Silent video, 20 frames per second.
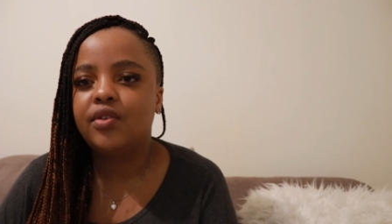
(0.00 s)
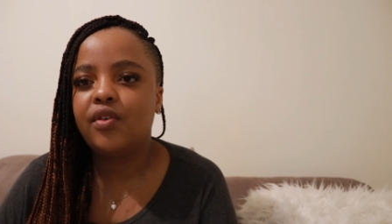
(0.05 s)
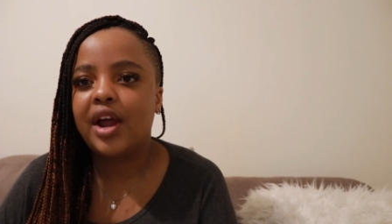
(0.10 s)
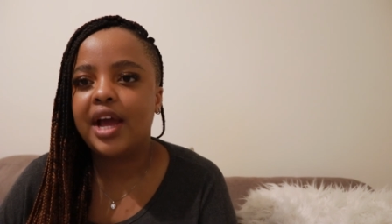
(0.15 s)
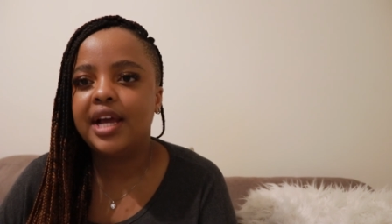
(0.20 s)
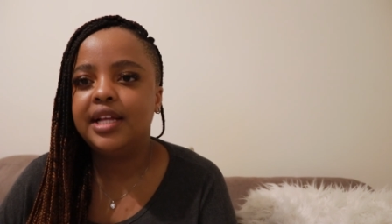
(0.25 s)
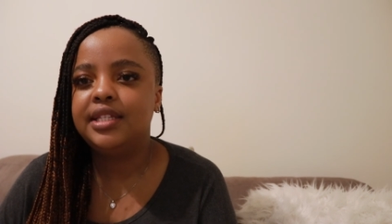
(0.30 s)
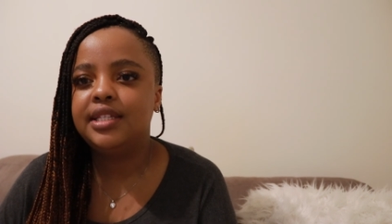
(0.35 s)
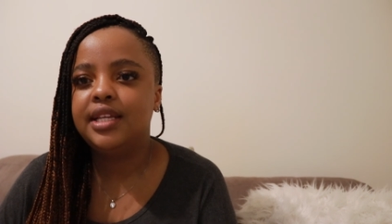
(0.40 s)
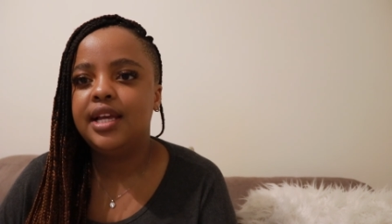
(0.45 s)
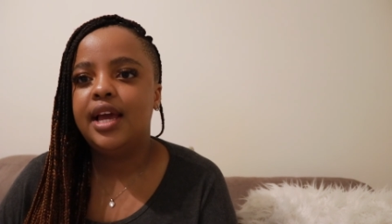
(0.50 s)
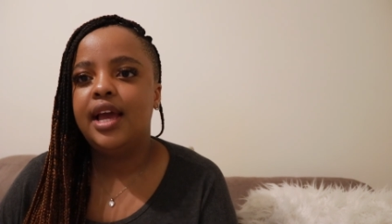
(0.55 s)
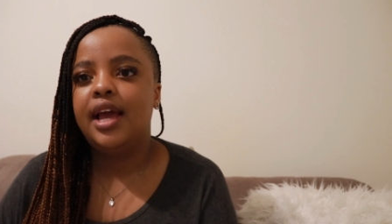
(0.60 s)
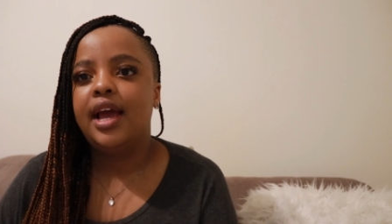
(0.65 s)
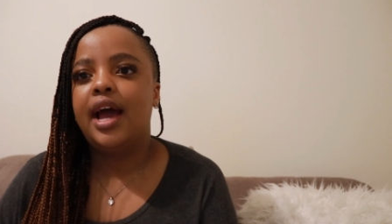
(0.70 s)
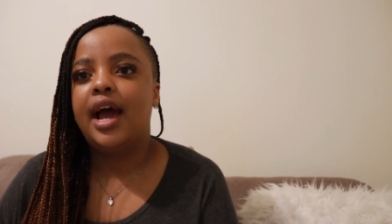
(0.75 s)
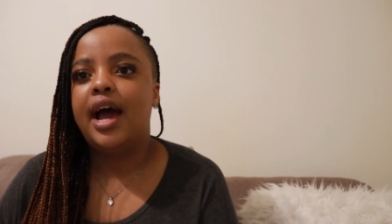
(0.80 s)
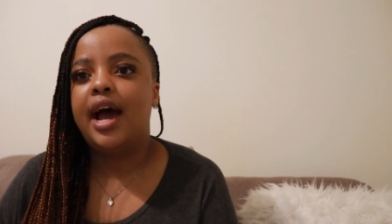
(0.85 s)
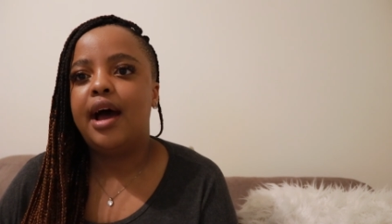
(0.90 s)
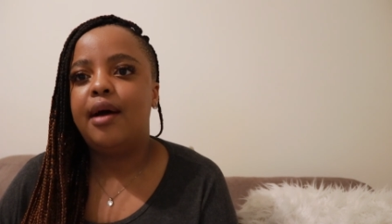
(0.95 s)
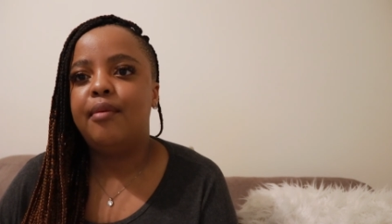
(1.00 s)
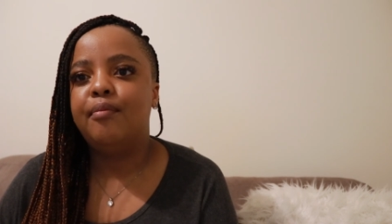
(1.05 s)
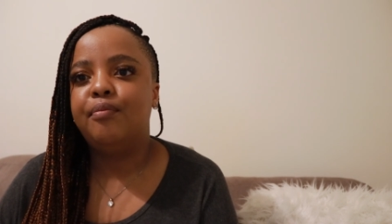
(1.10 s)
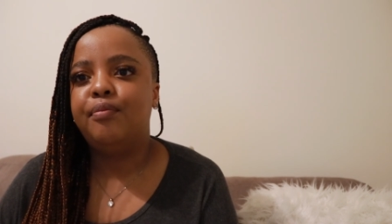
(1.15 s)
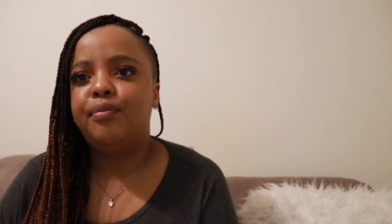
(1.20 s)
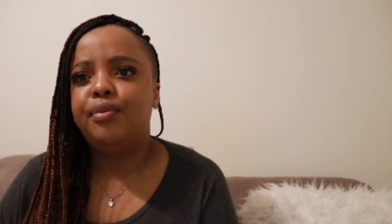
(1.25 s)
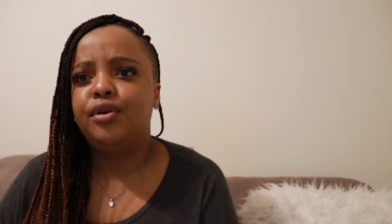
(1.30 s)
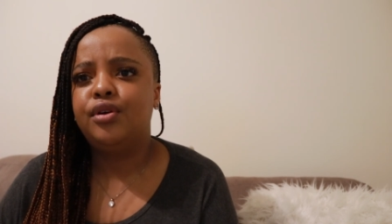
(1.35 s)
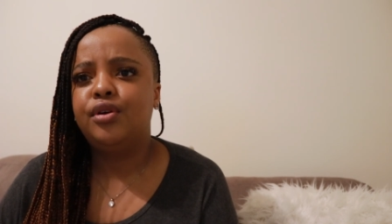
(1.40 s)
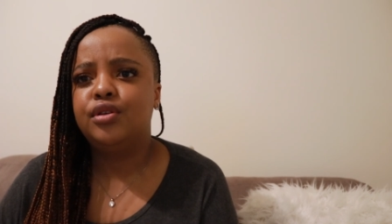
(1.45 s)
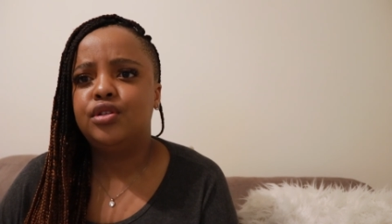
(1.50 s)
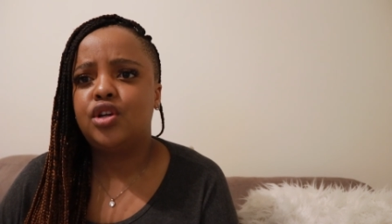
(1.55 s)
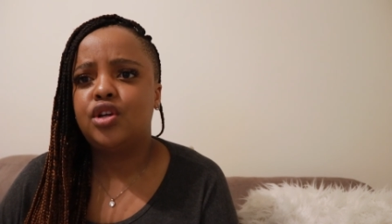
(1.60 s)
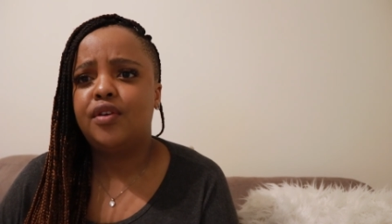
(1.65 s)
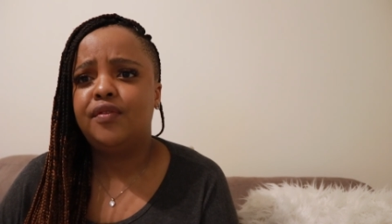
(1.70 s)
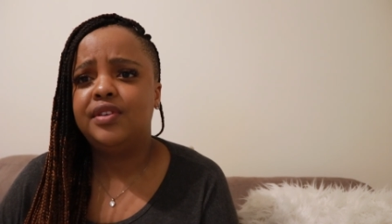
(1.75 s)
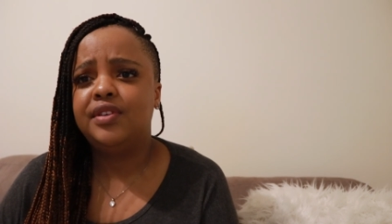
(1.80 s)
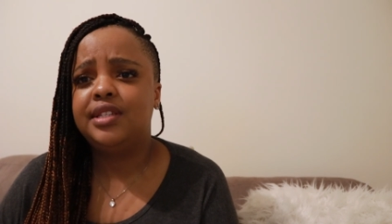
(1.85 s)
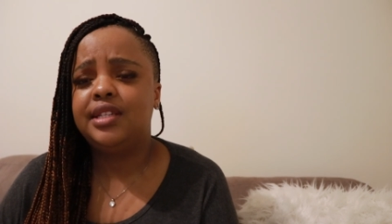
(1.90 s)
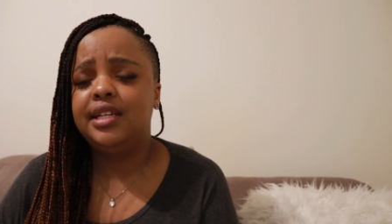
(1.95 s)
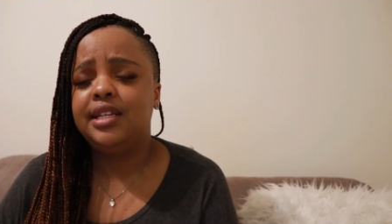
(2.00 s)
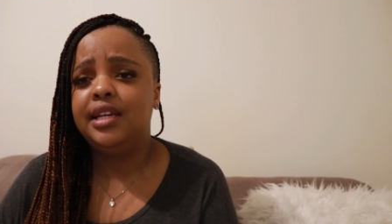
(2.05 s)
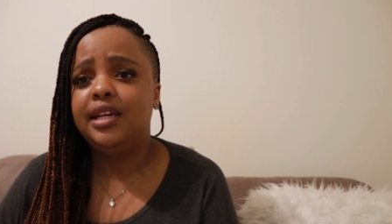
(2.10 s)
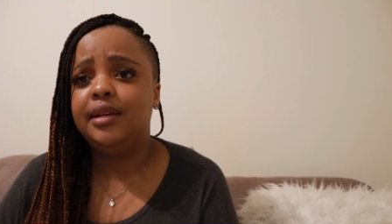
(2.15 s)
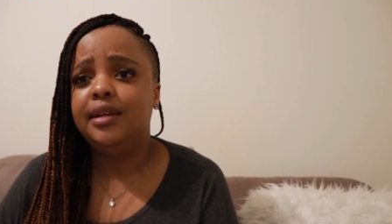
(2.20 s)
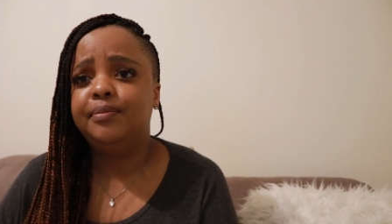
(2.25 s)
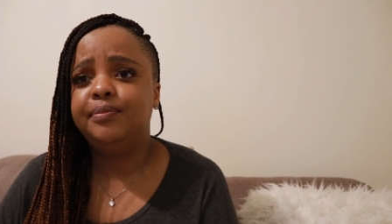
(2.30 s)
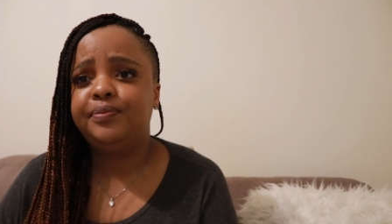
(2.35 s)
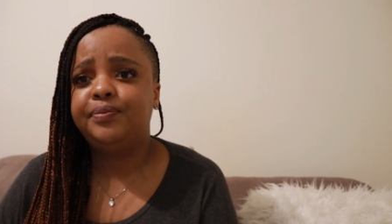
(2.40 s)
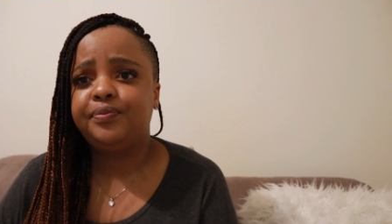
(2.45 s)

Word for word: right? Um, because obviously,